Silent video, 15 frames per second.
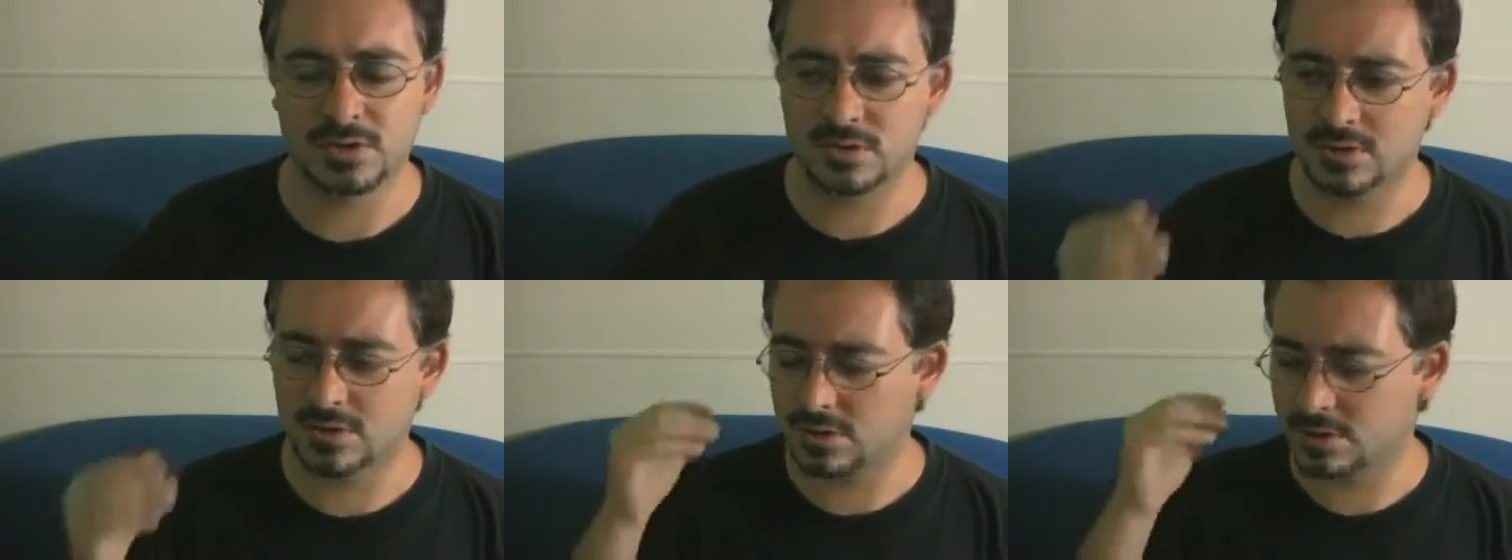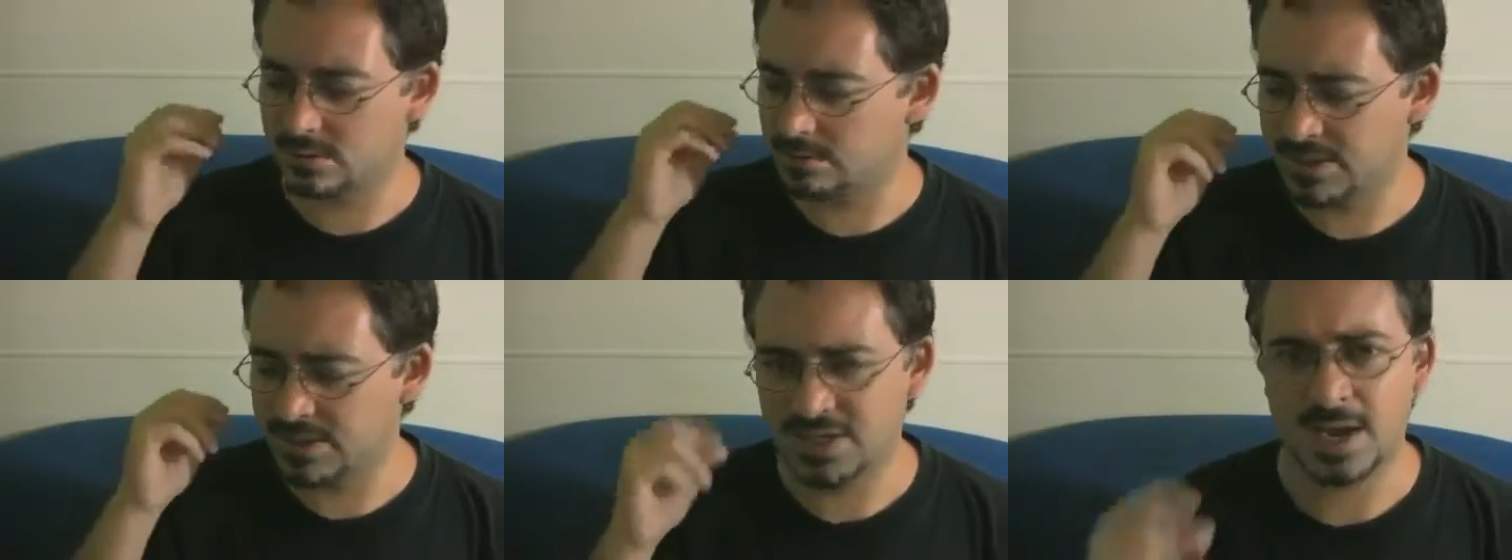your
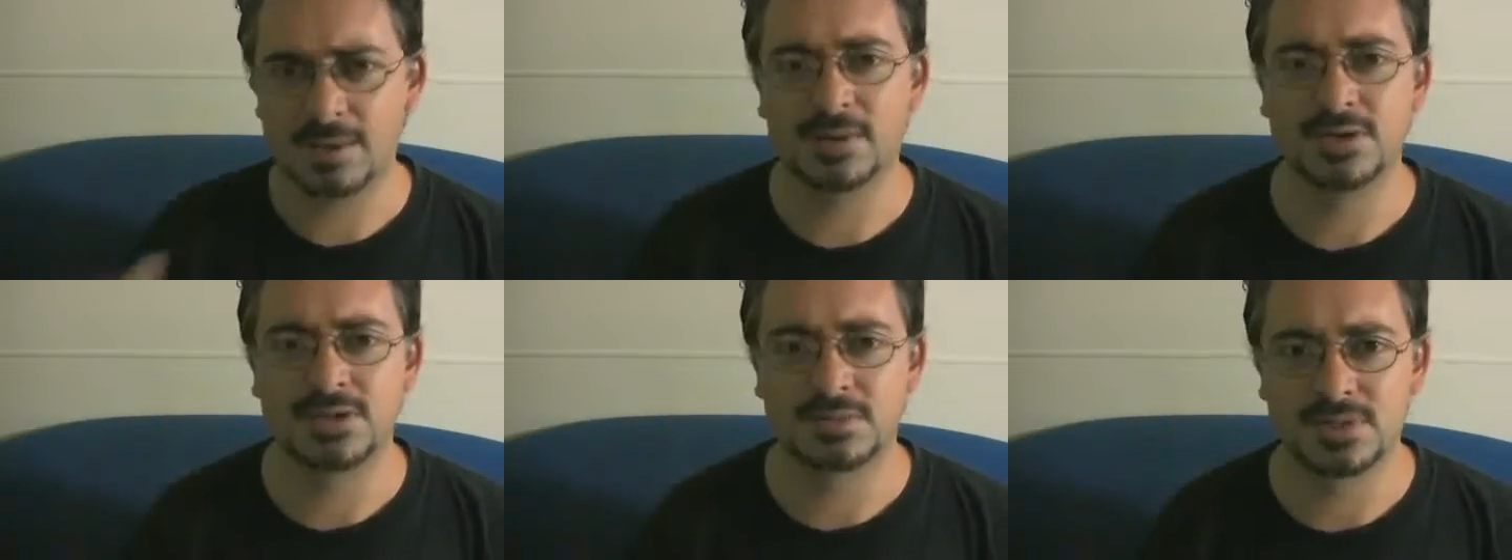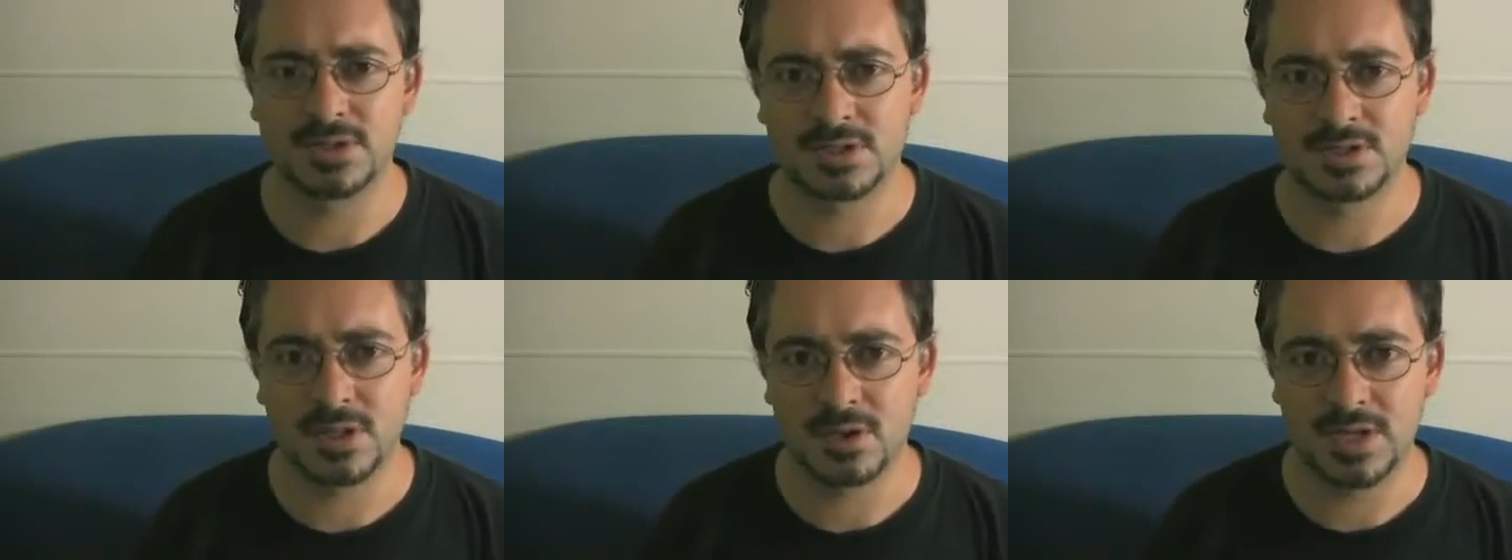metabolism
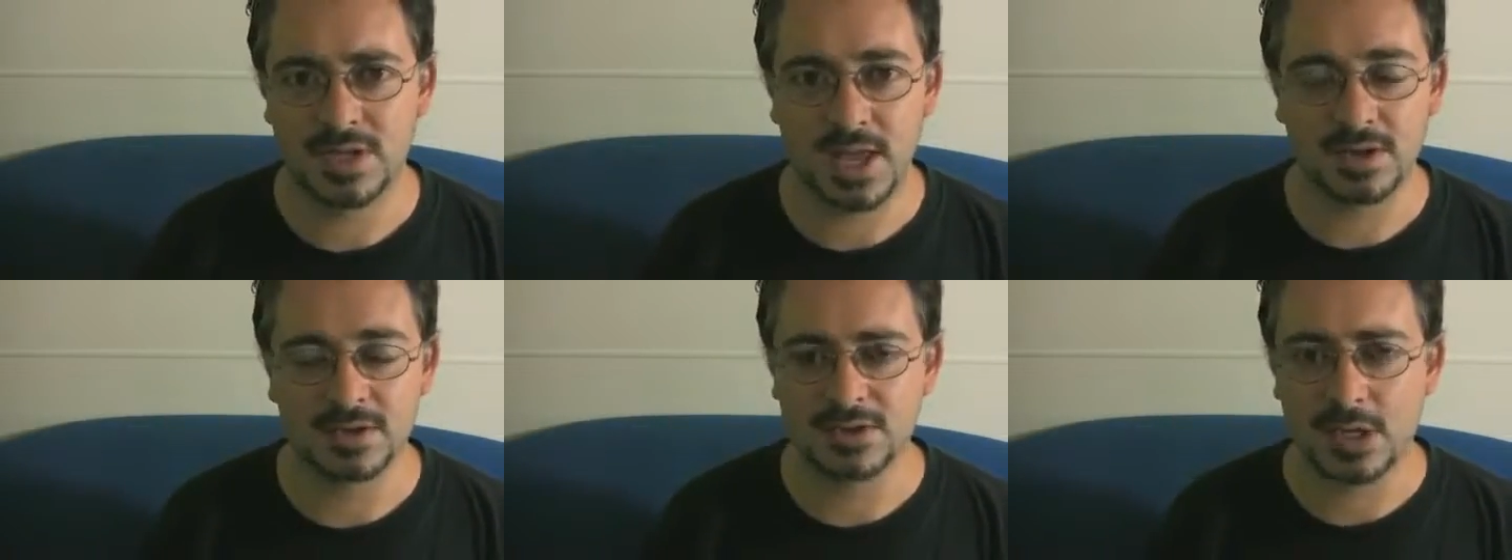is slowed down,